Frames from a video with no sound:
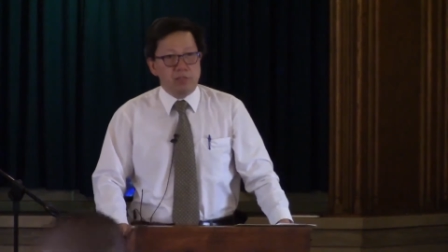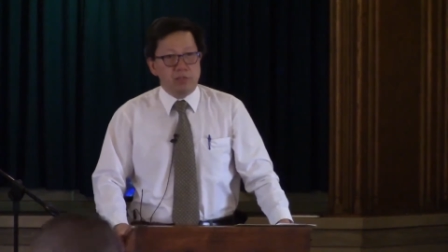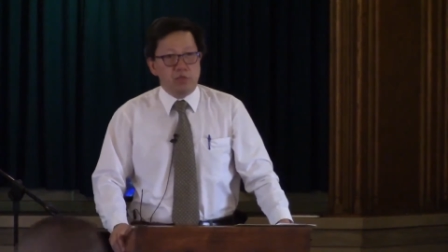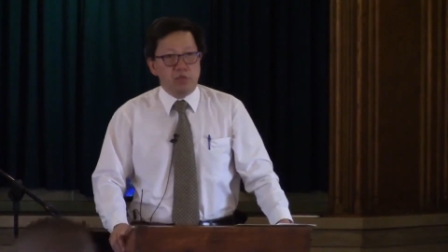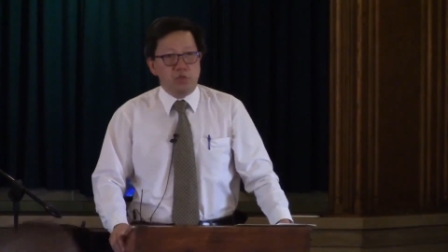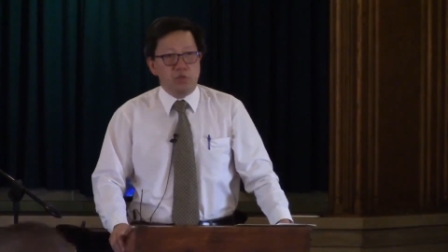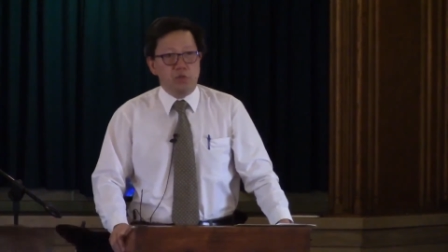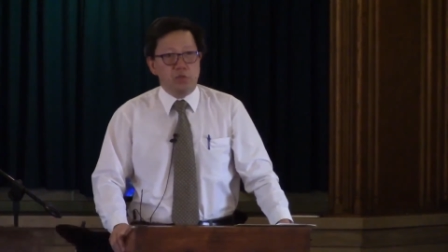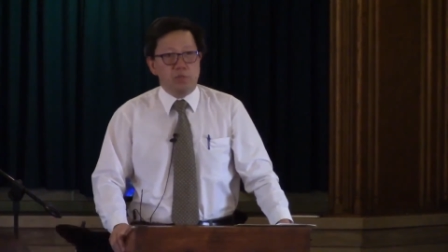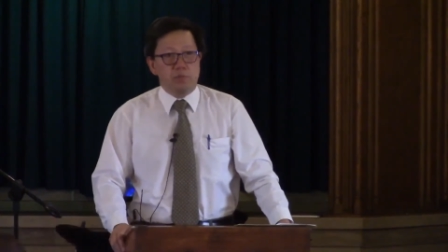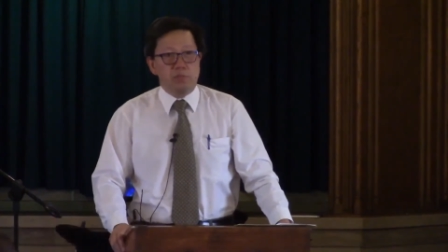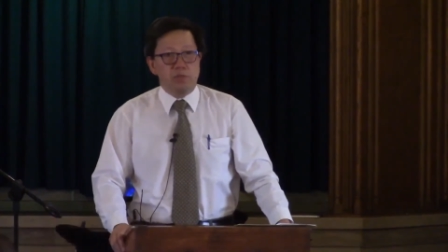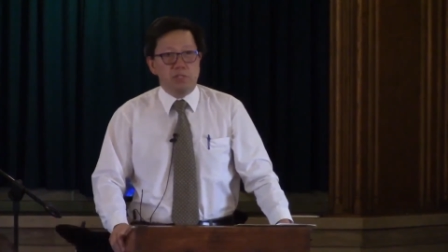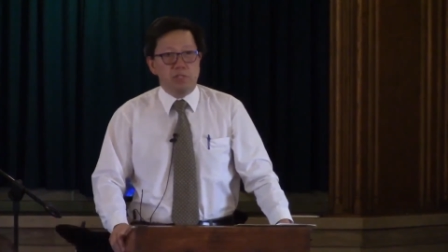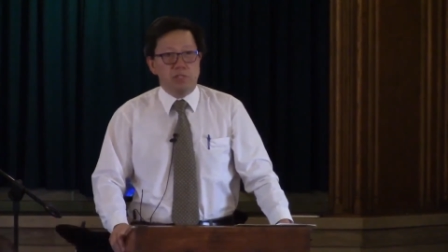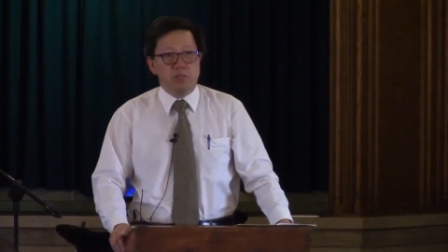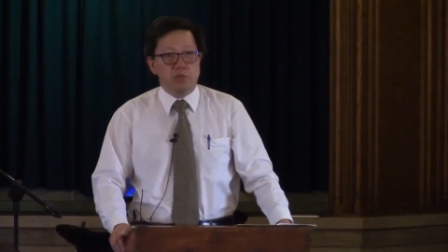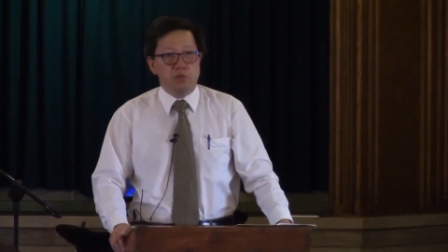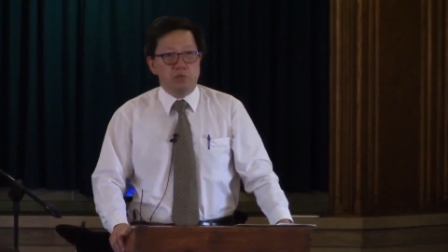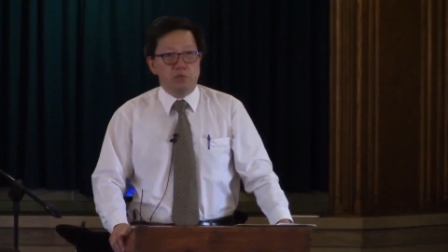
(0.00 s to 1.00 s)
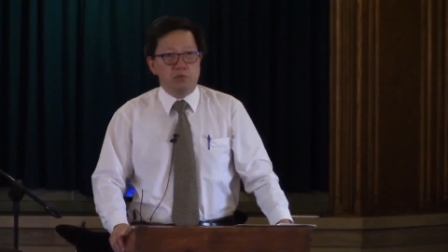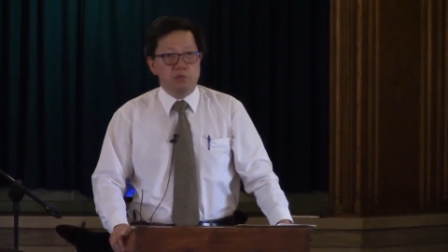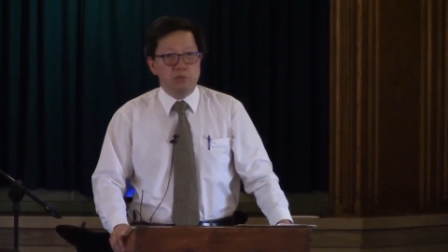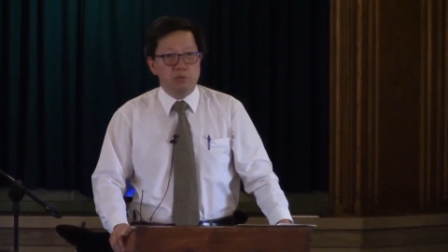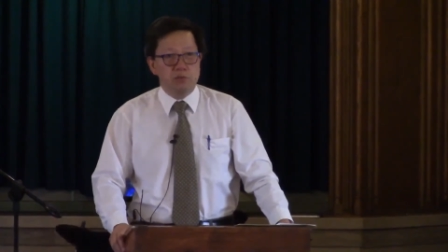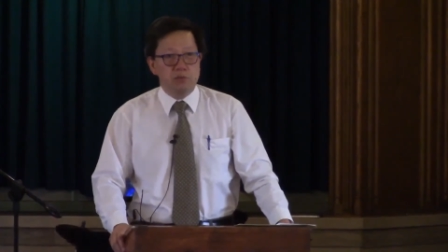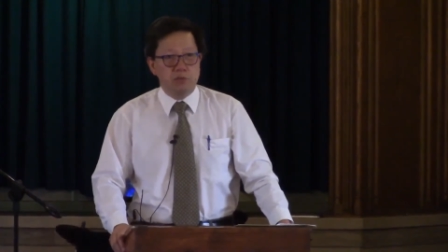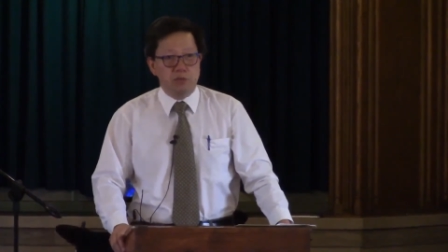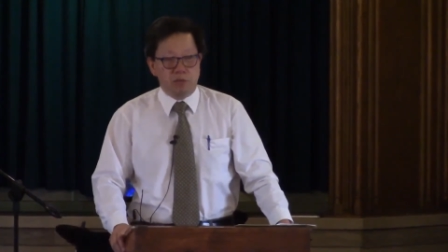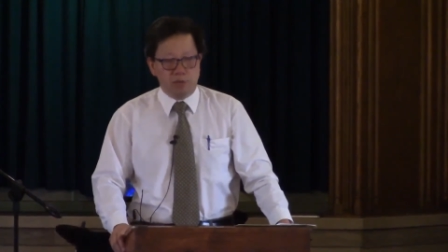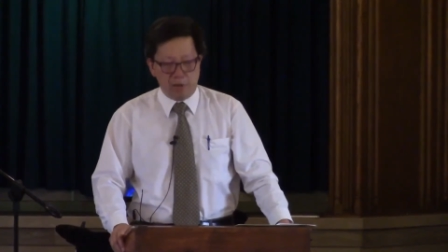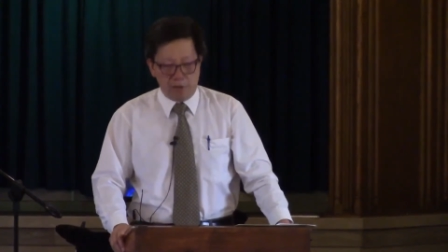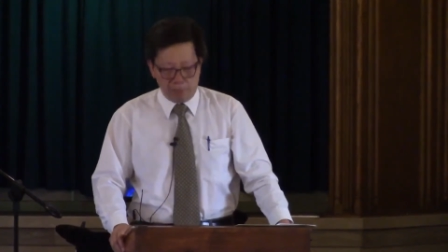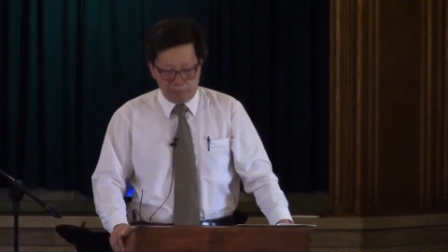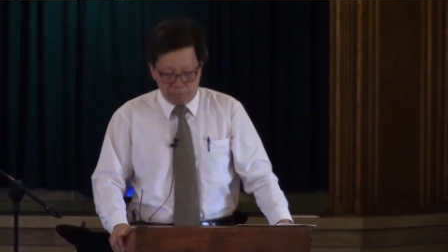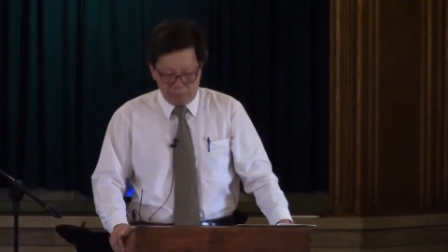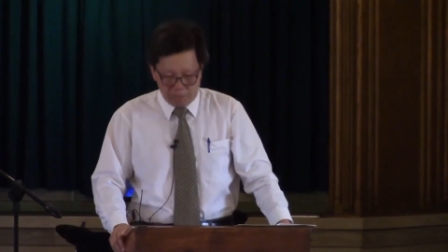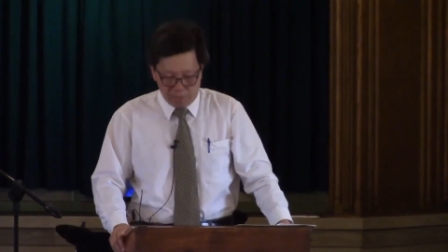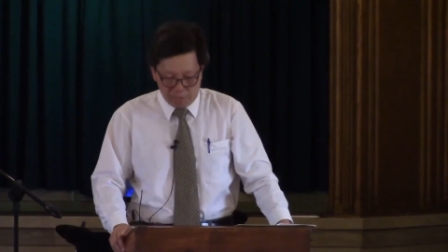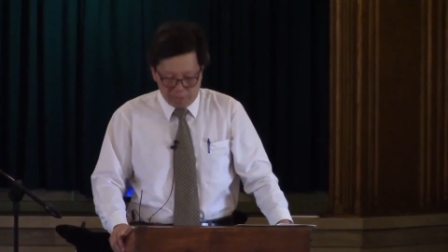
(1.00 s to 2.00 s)
TULIP, T U L I
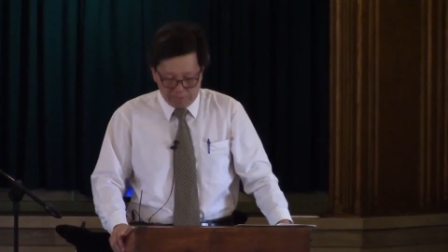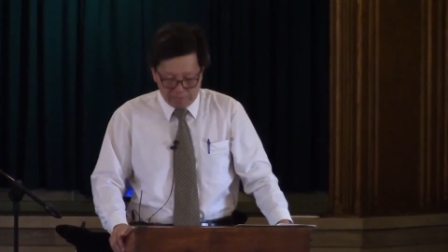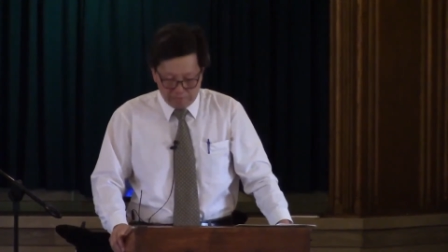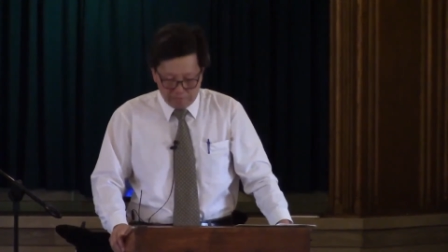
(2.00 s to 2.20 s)
P.